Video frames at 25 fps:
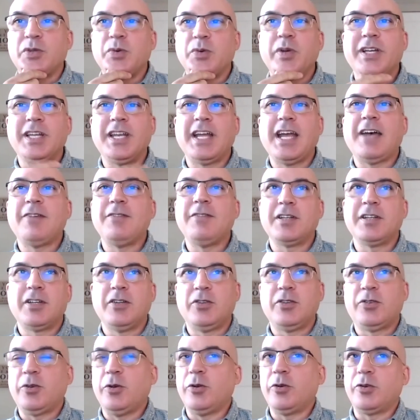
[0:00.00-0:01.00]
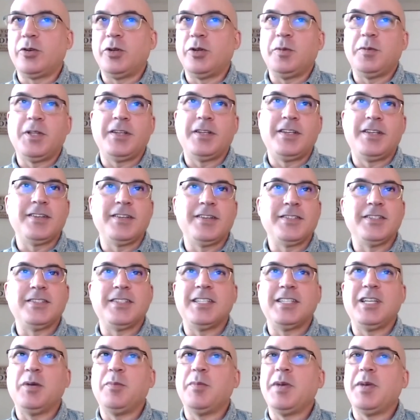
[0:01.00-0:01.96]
We can have the control group that doesn't see a